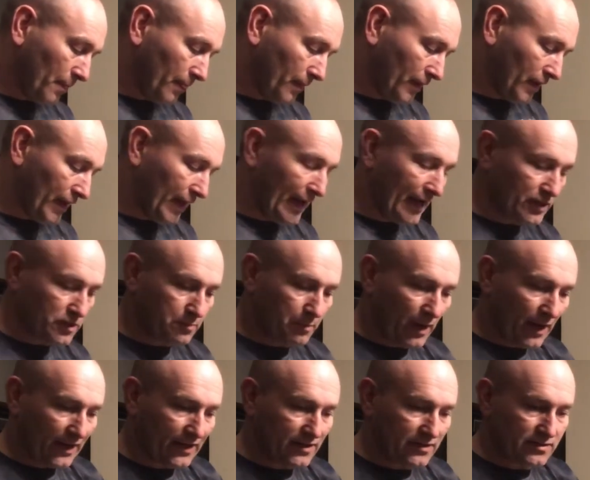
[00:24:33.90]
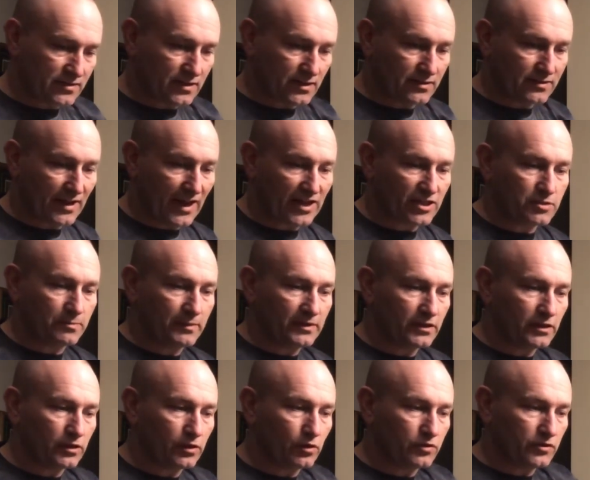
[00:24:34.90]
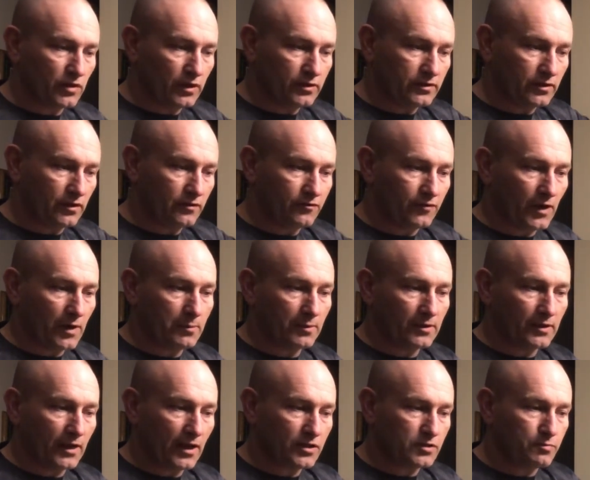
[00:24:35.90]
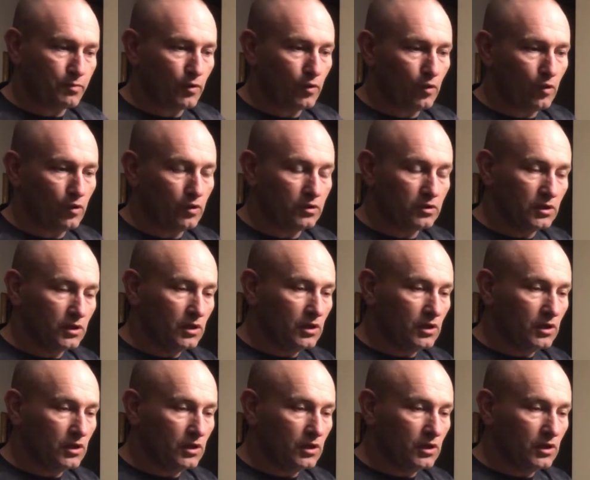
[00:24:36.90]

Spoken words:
Hags bracket is an attachment that goes onto a fiberglass pole.